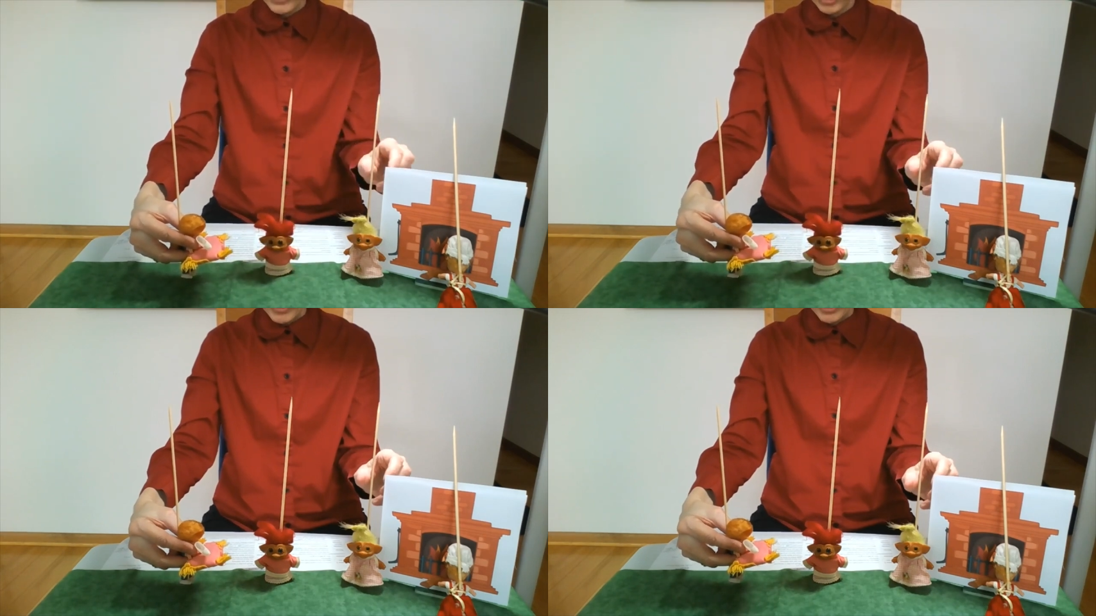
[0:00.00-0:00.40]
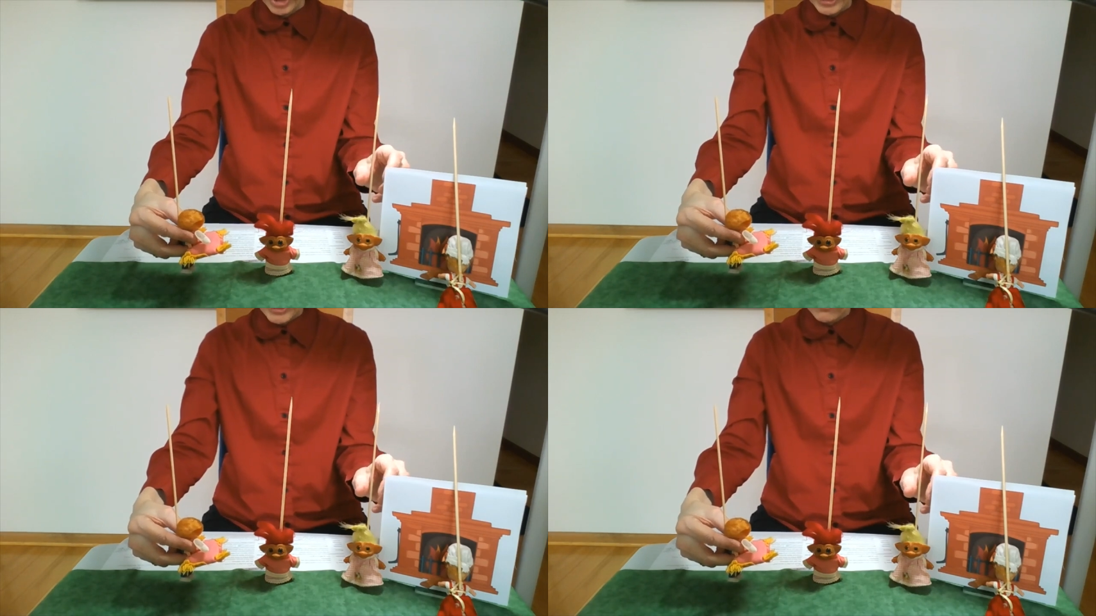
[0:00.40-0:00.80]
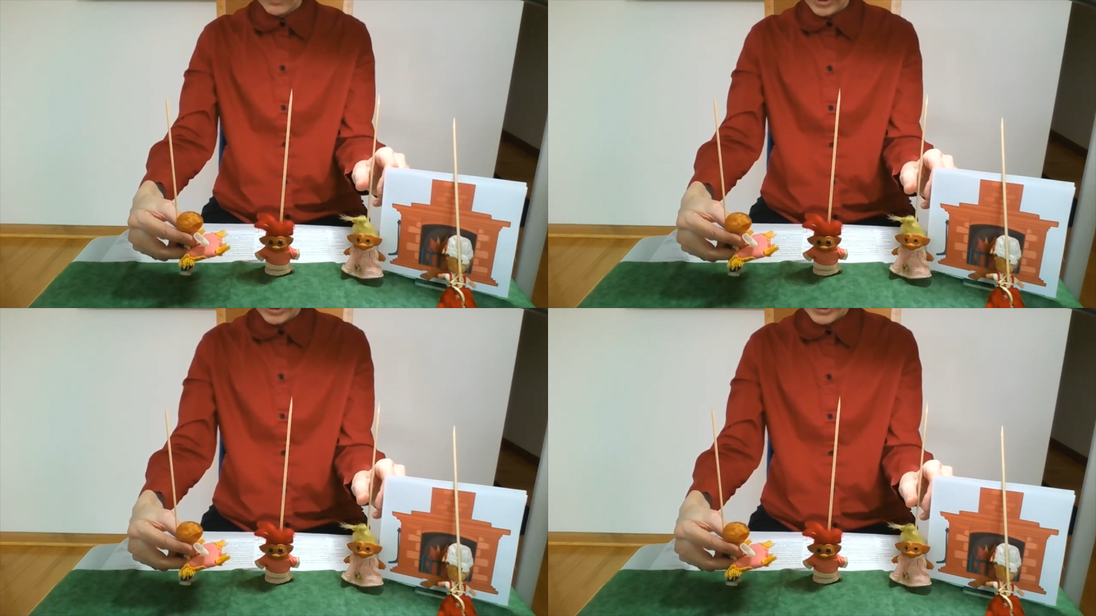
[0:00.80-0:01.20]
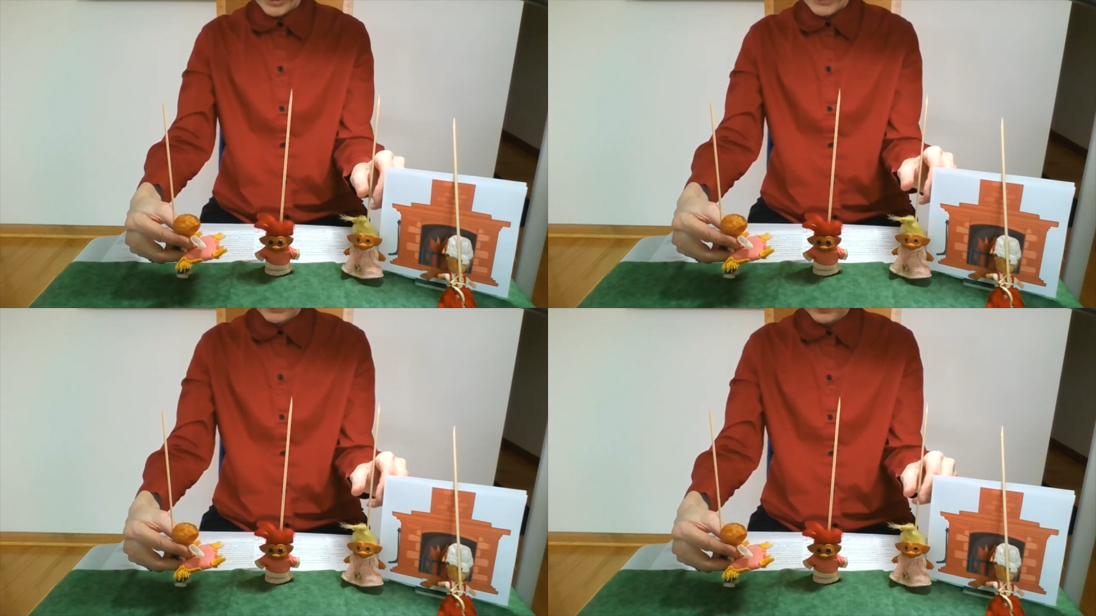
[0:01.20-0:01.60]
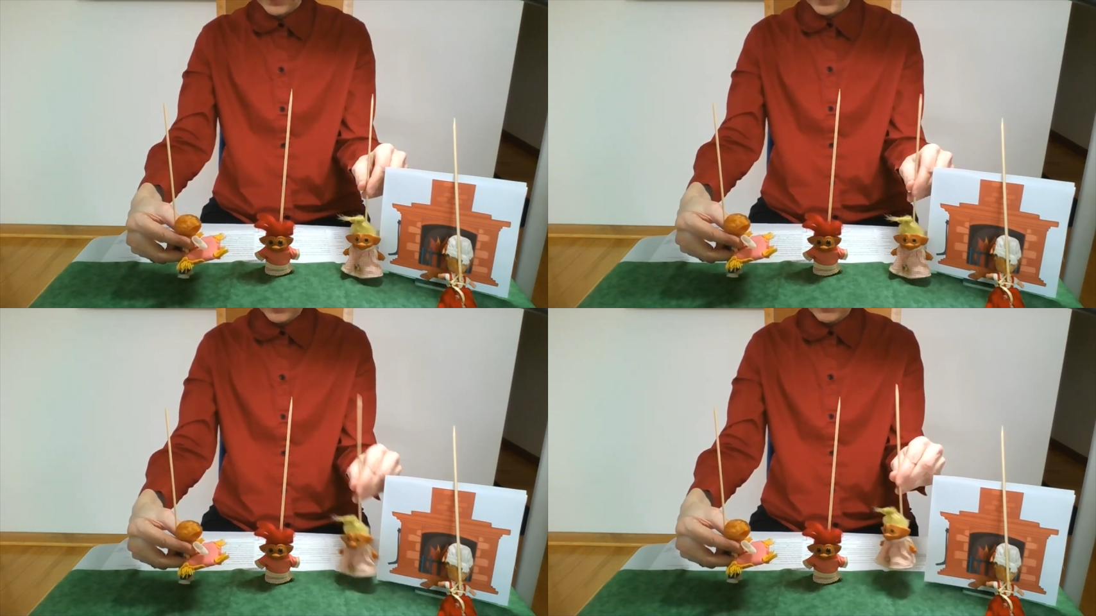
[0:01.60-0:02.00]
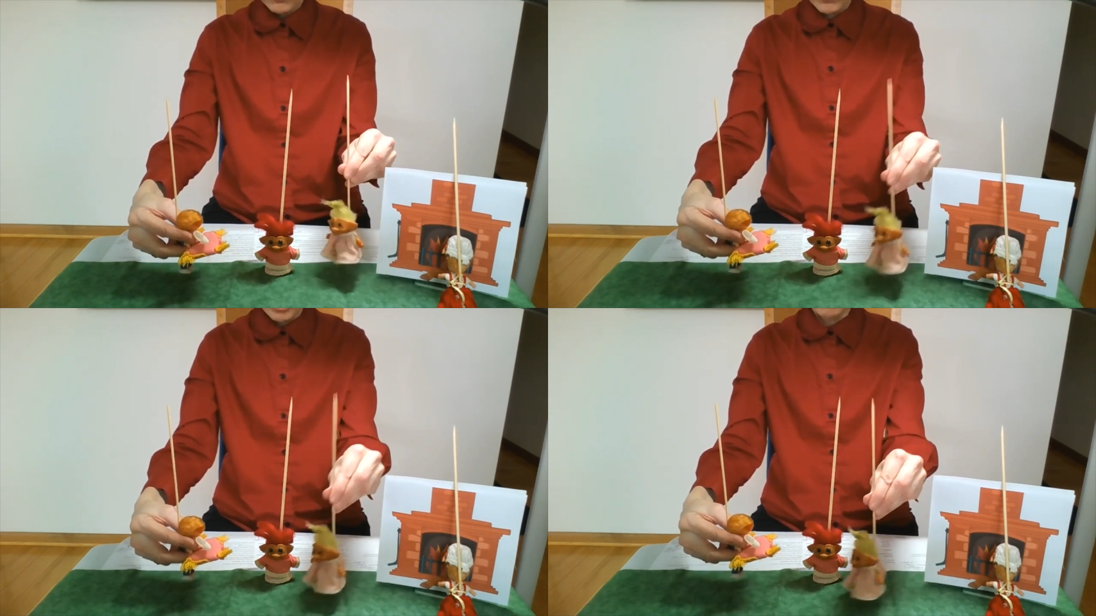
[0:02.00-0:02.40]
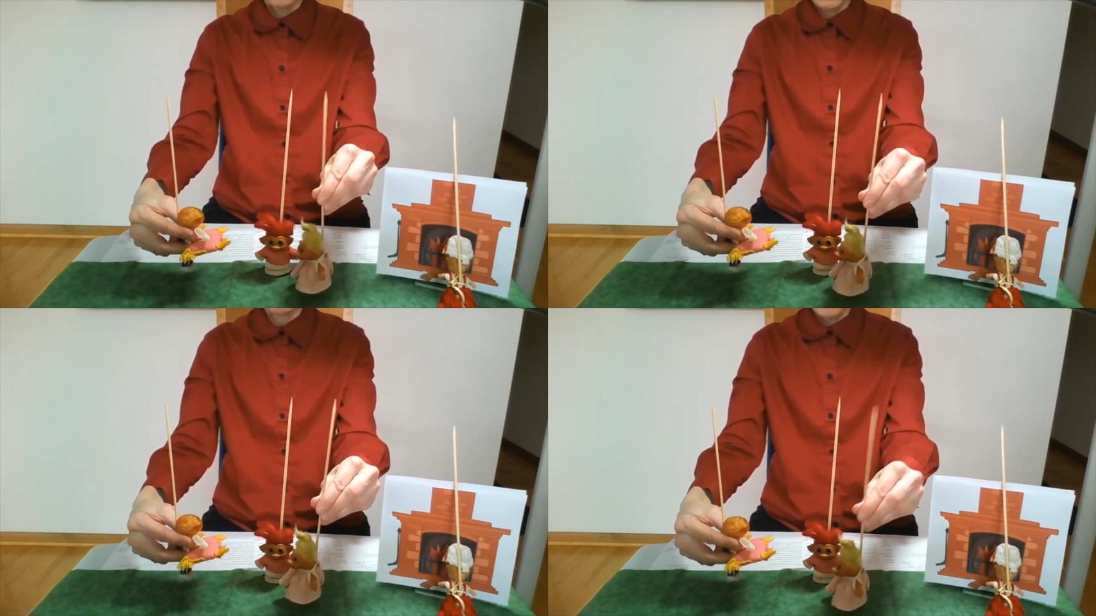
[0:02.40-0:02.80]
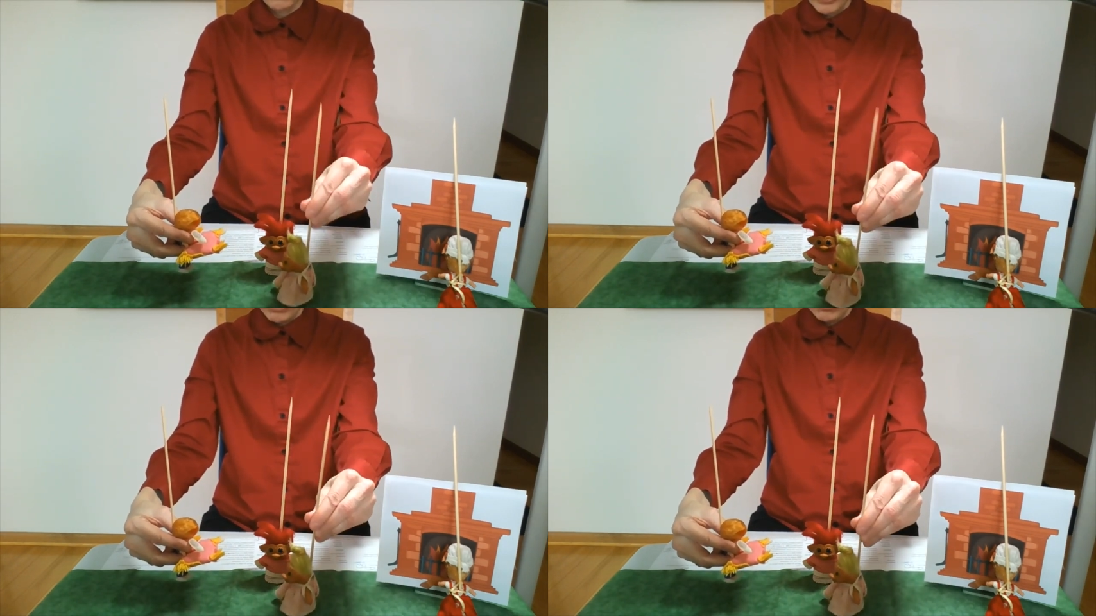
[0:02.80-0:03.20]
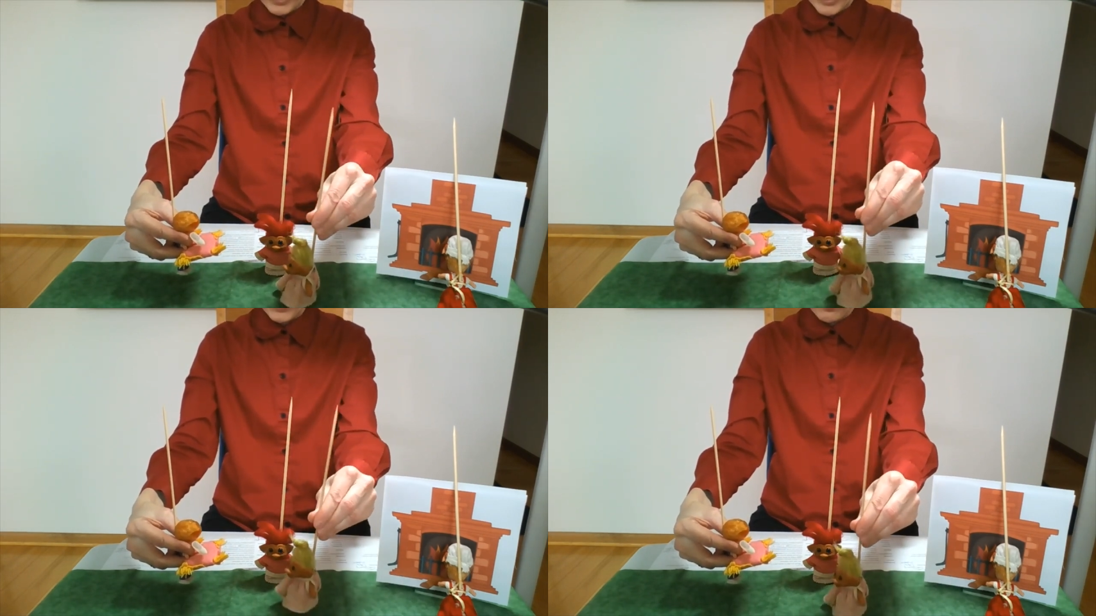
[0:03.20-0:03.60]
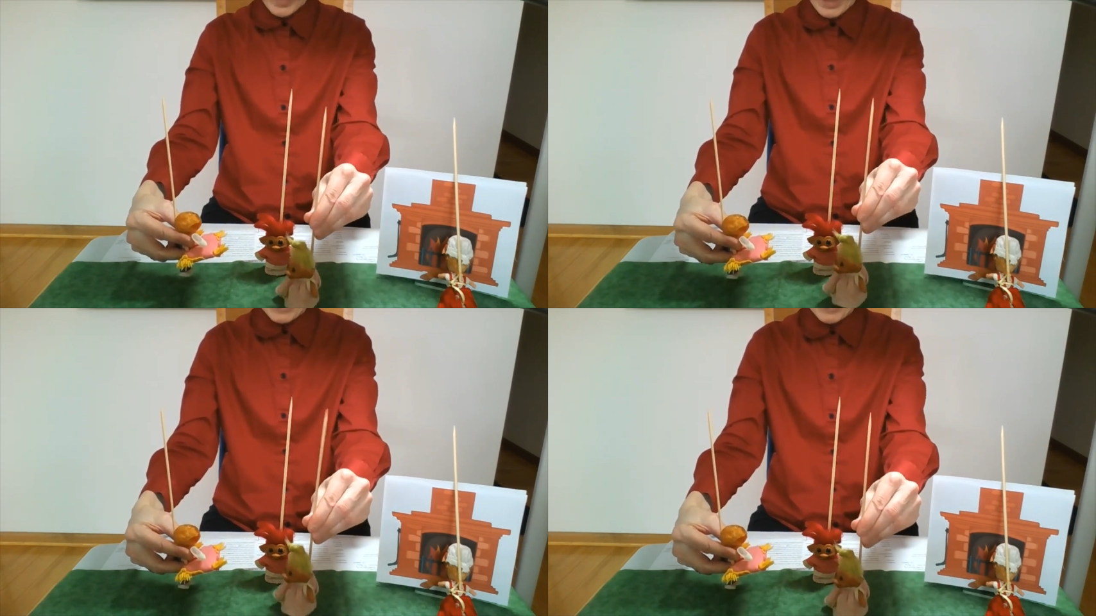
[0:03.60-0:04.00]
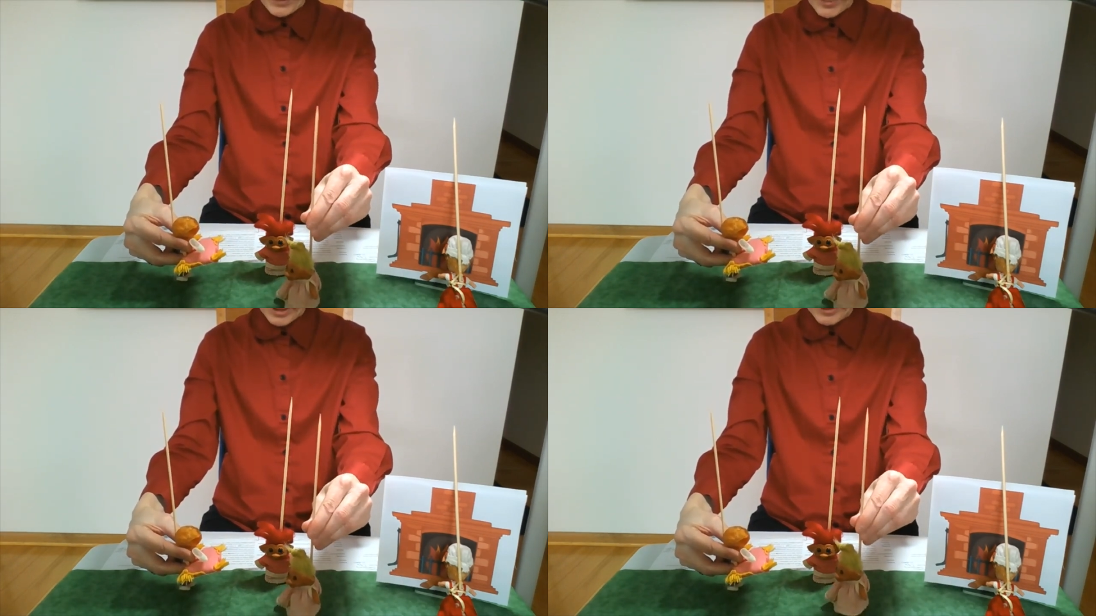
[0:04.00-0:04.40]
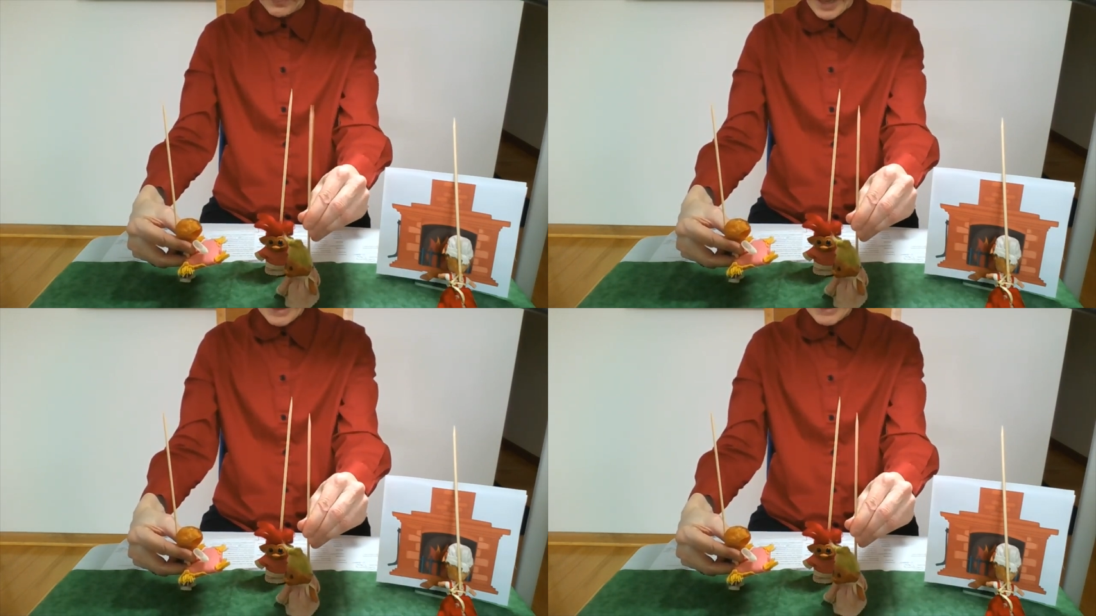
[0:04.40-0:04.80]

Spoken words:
Nobody's mouth can be seen.